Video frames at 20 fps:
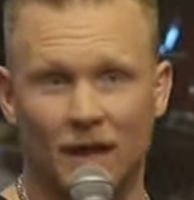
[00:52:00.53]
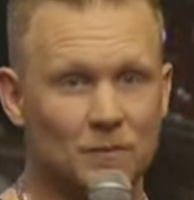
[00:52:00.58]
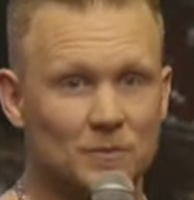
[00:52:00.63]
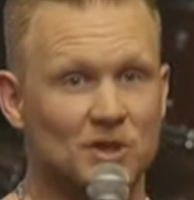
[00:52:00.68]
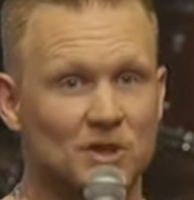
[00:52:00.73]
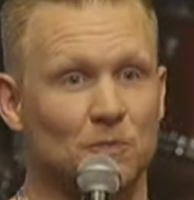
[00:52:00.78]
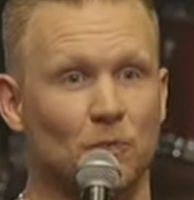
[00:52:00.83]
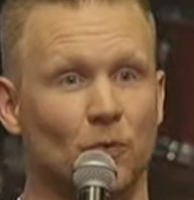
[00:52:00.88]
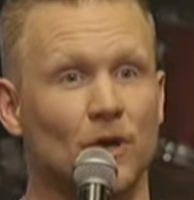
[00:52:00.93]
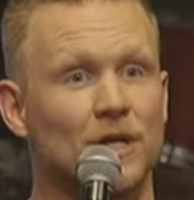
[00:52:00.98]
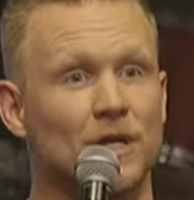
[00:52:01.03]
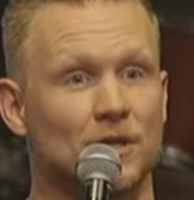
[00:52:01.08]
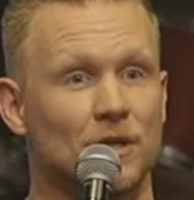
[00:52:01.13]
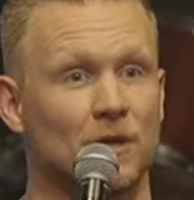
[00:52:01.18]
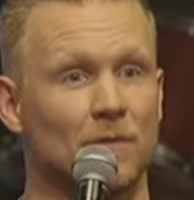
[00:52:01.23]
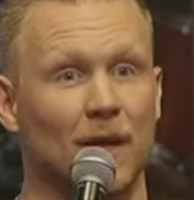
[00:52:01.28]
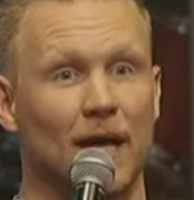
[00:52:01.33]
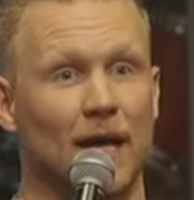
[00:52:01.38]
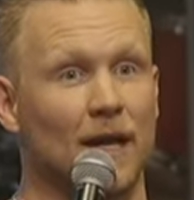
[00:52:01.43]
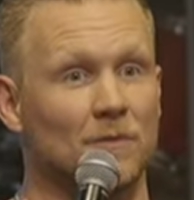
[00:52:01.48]
I'm just
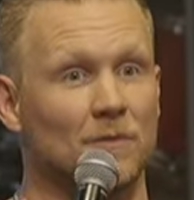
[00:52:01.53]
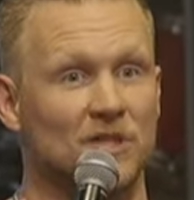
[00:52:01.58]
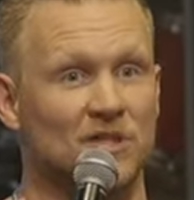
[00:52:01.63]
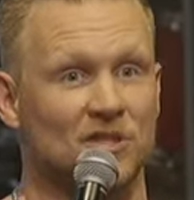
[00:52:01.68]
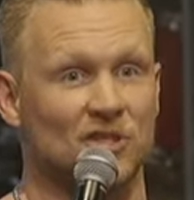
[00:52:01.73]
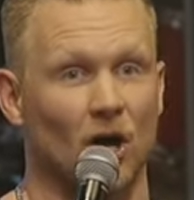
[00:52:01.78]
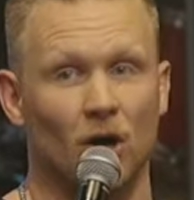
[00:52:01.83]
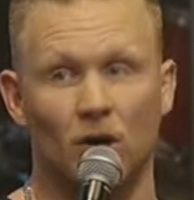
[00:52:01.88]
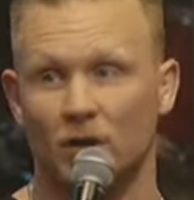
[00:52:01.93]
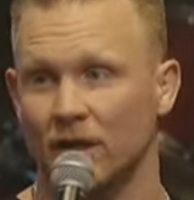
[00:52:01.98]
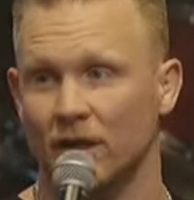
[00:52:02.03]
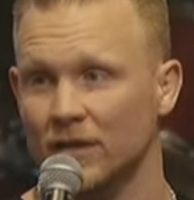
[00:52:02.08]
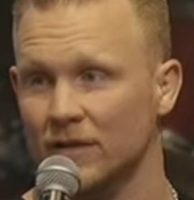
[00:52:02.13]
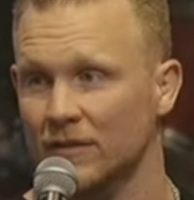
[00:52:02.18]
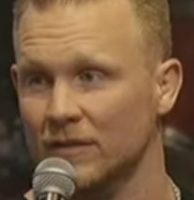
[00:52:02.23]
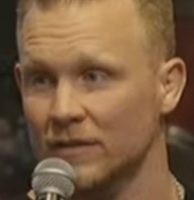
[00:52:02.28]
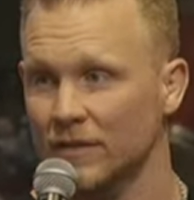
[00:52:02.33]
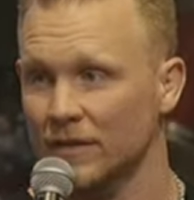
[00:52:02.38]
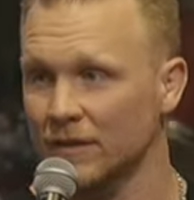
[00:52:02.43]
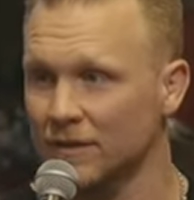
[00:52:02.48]
preaching, man. I'm just
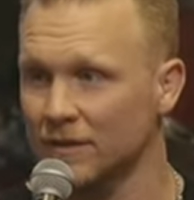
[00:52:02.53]
talking.